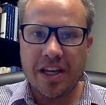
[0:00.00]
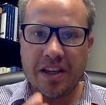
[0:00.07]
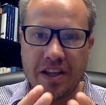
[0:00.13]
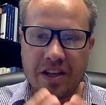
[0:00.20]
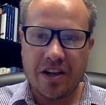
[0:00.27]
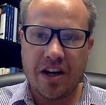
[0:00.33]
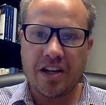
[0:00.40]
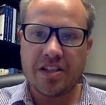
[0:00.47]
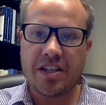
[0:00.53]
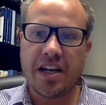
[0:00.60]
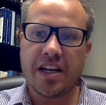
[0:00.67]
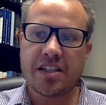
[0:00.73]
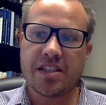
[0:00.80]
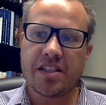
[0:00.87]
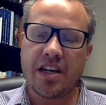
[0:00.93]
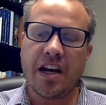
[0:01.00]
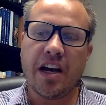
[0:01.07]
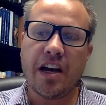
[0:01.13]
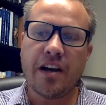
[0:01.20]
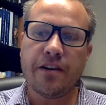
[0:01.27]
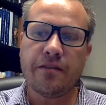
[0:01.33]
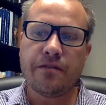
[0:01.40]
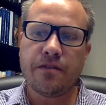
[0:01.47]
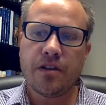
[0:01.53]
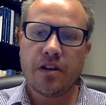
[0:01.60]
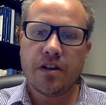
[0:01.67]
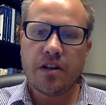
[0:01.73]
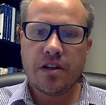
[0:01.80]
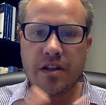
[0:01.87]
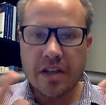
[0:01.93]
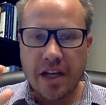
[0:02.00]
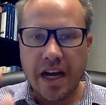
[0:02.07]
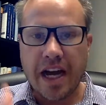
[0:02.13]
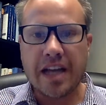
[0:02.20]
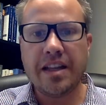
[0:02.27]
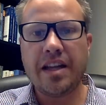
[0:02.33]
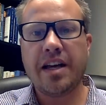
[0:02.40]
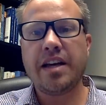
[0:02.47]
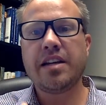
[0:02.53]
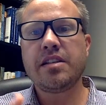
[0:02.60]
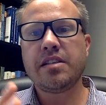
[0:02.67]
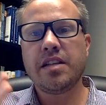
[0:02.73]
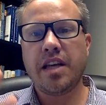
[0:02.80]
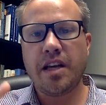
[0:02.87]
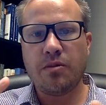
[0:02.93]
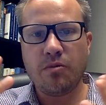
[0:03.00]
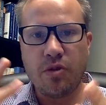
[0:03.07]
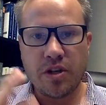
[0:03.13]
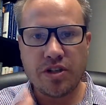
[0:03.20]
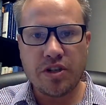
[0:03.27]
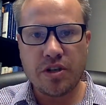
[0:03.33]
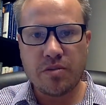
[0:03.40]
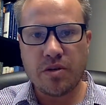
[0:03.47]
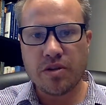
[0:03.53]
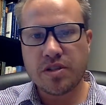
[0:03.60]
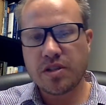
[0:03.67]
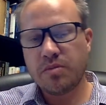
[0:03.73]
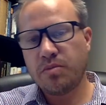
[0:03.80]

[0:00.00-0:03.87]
the context of the guidelines and what you're most